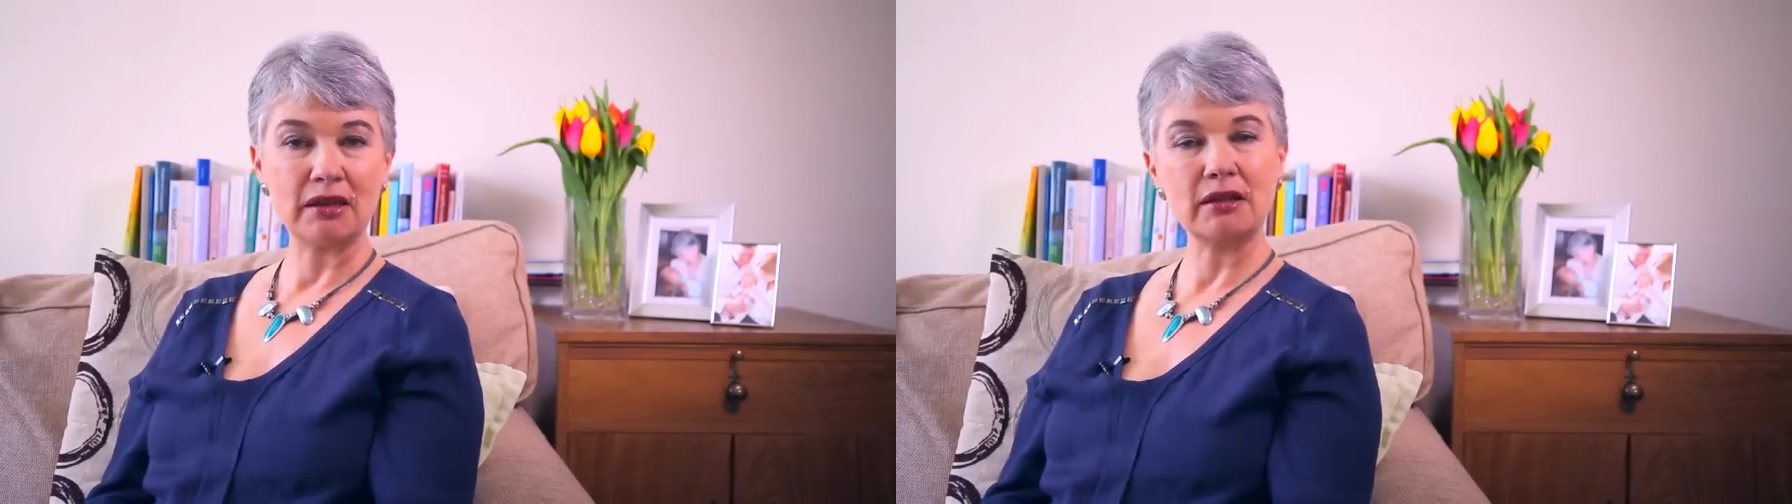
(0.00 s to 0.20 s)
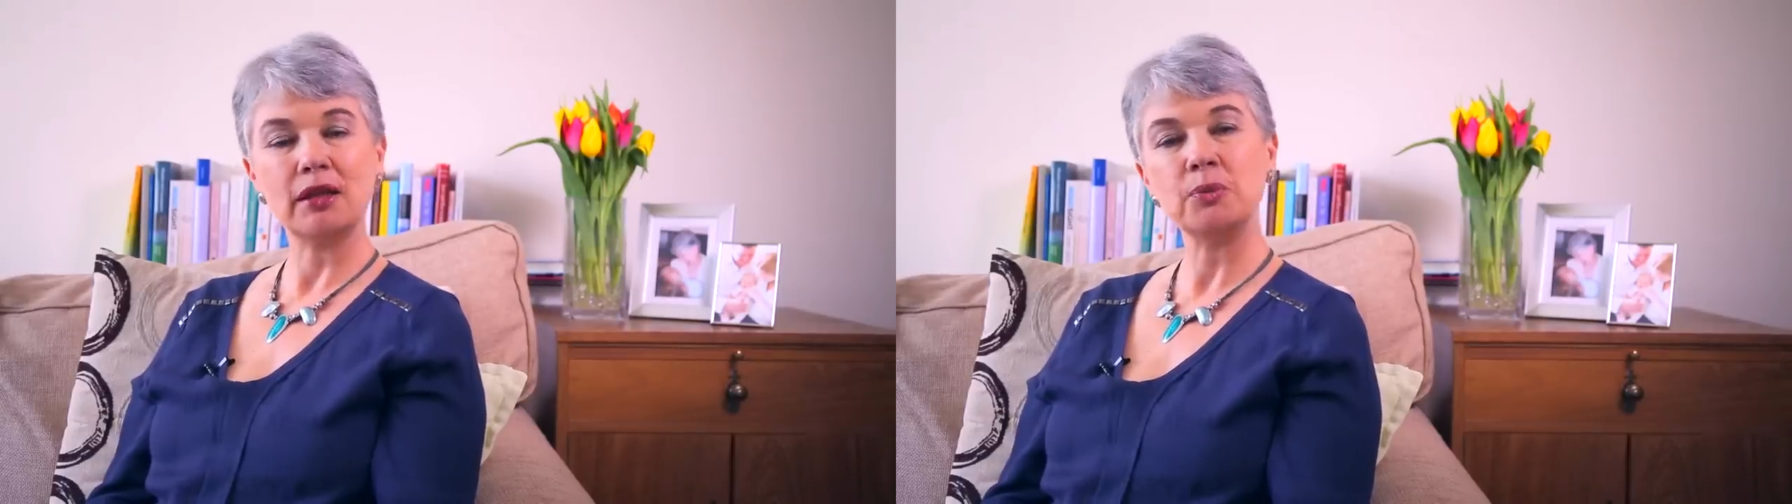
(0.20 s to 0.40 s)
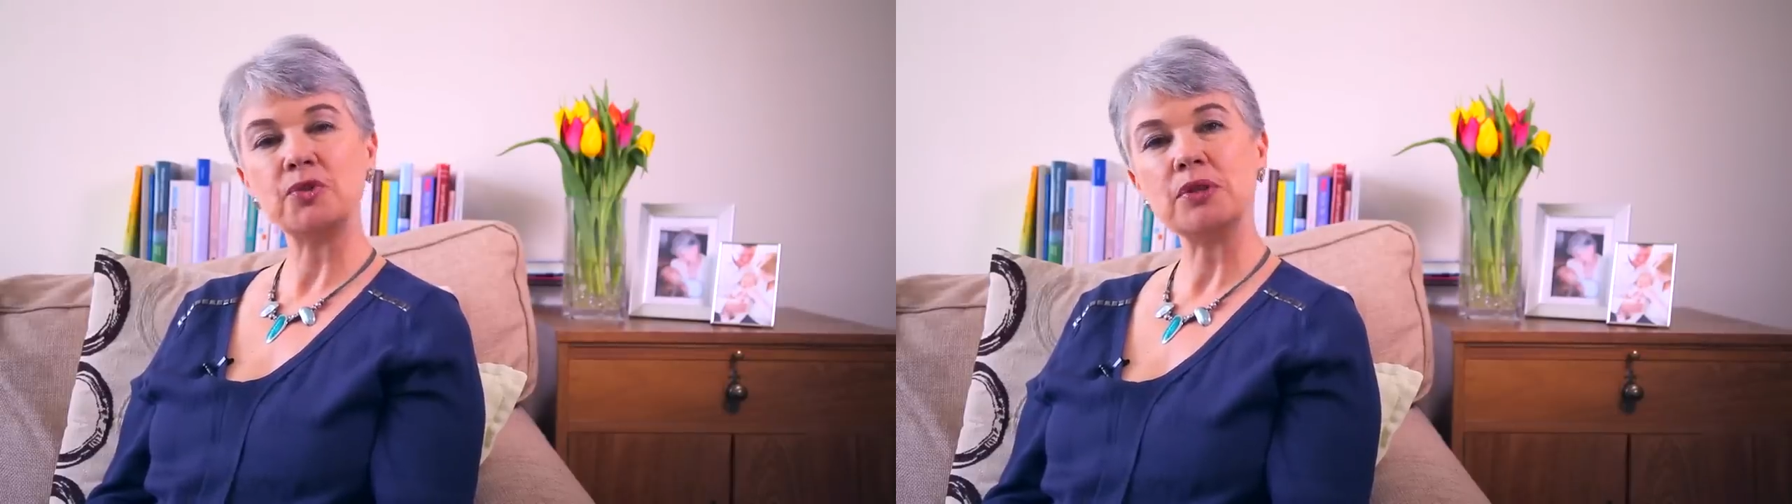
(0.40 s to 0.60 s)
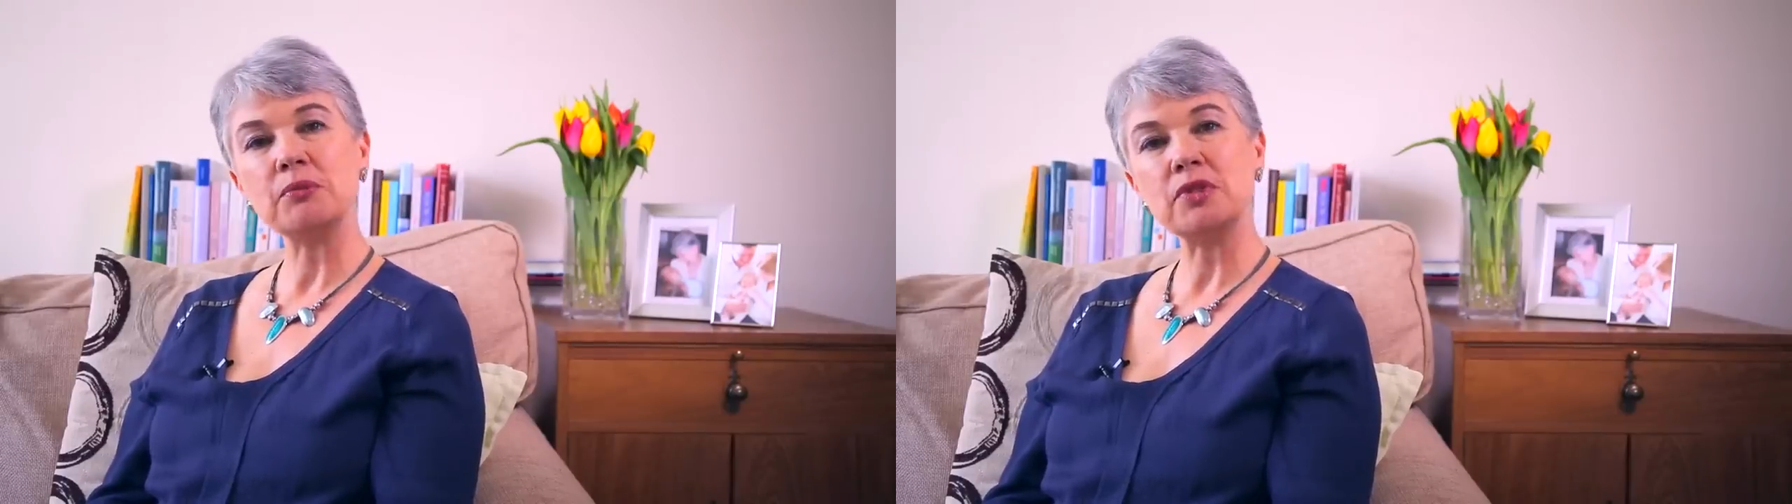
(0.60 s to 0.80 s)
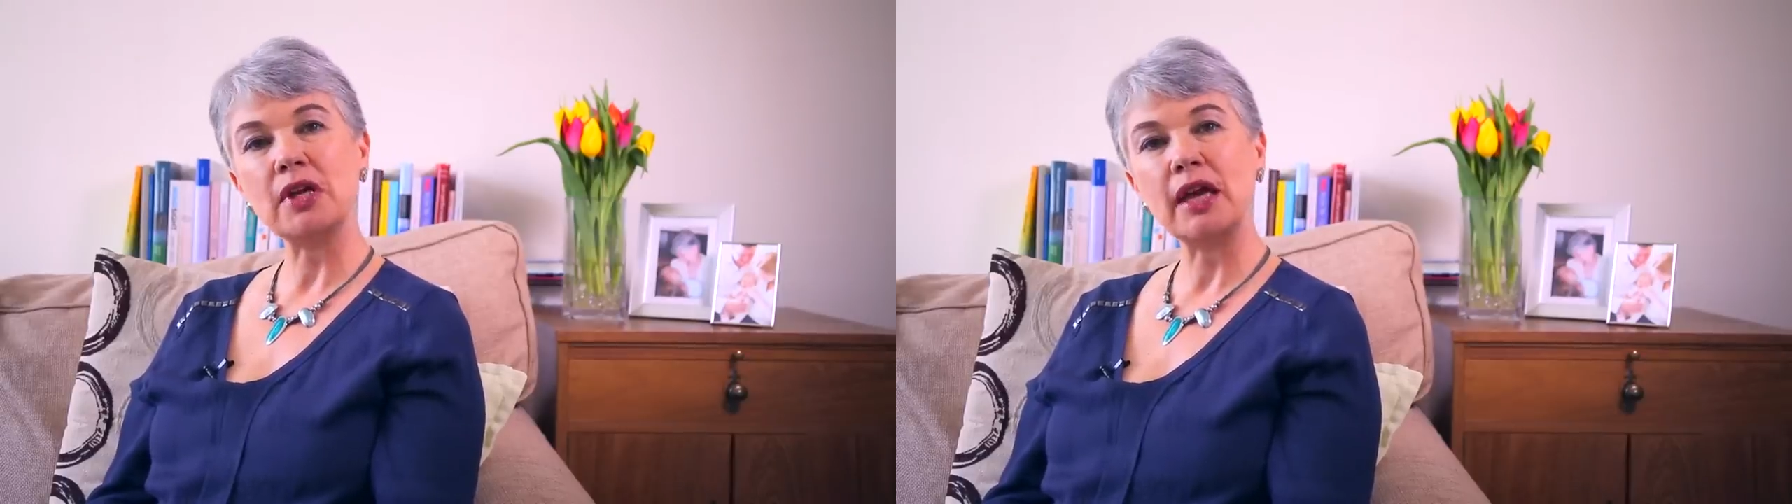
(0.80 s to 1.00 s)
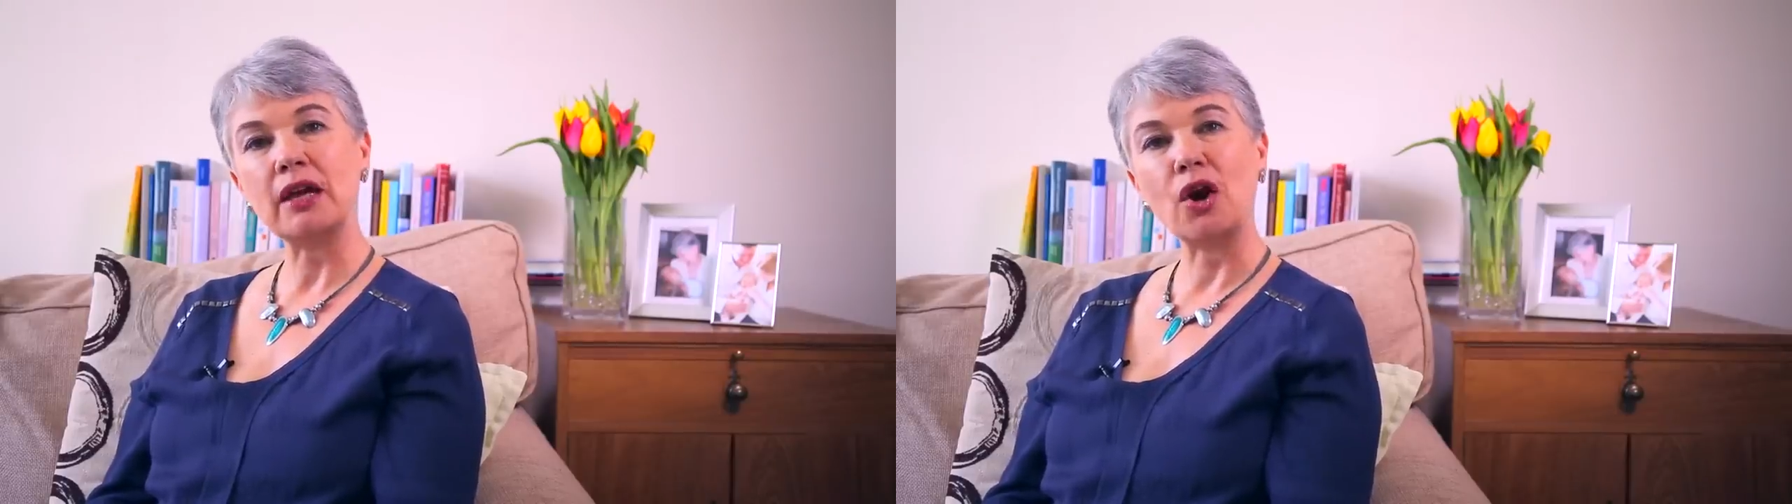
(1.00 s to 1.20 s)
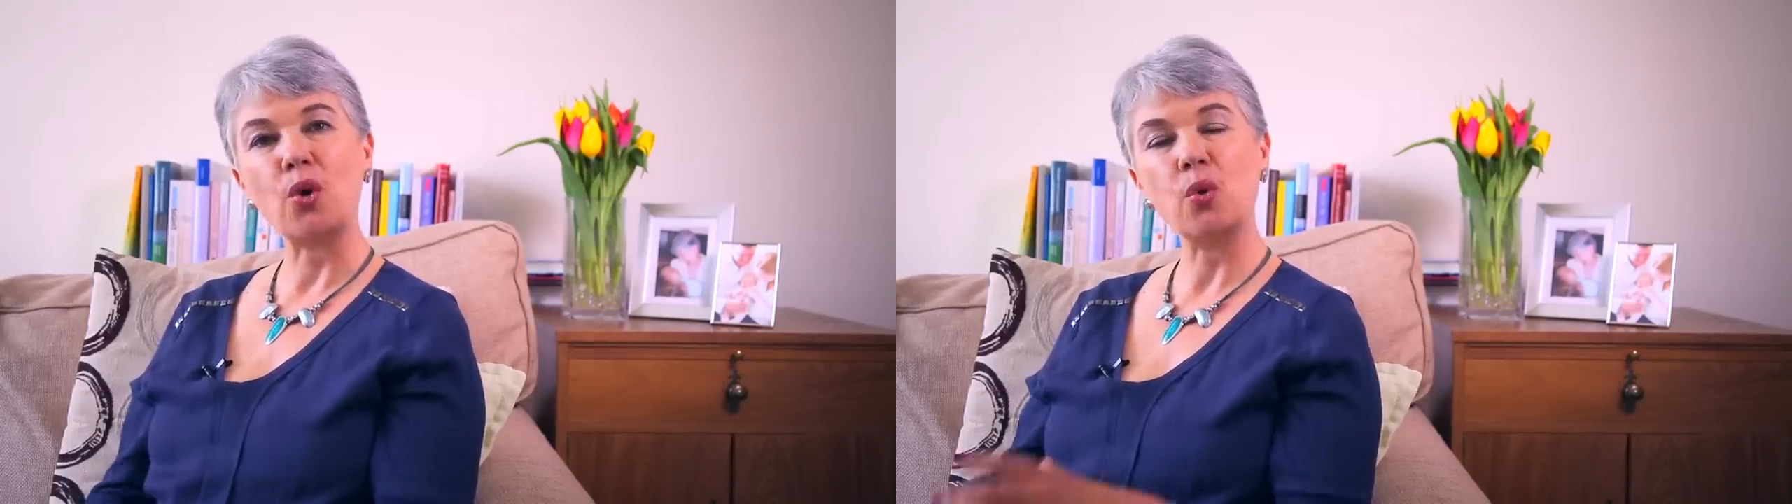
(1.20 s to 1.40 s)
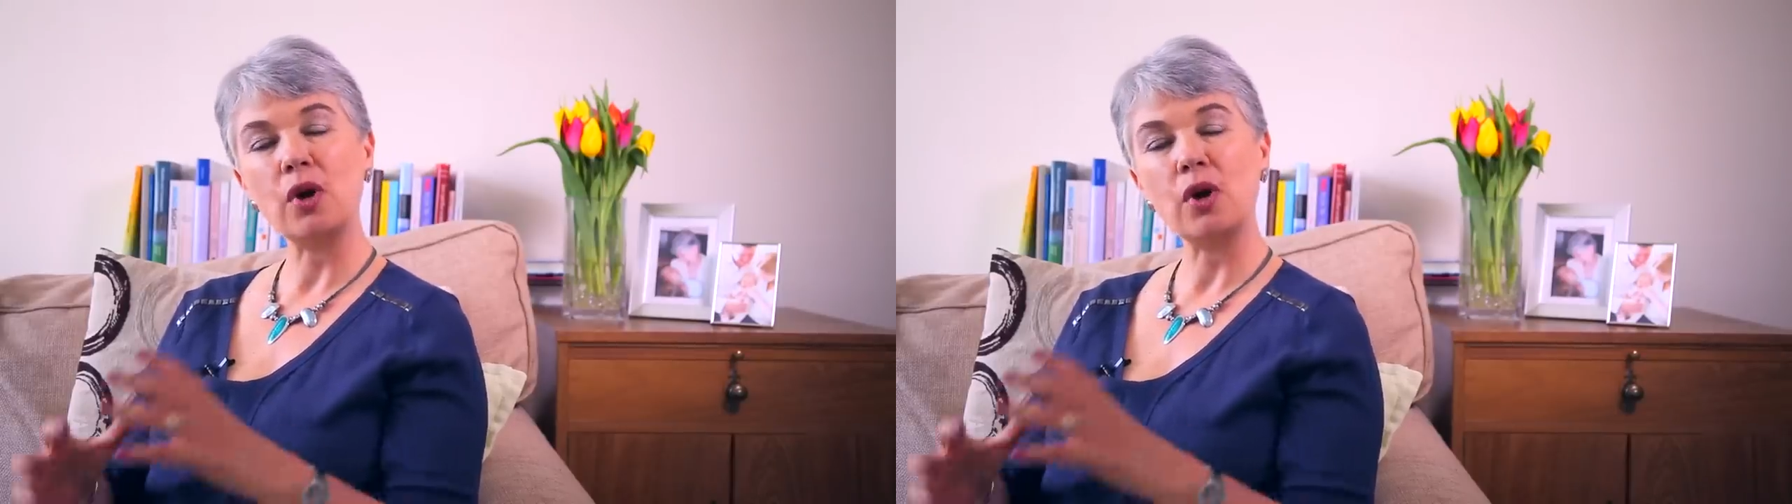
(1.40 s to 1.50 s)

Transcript: that helps them take a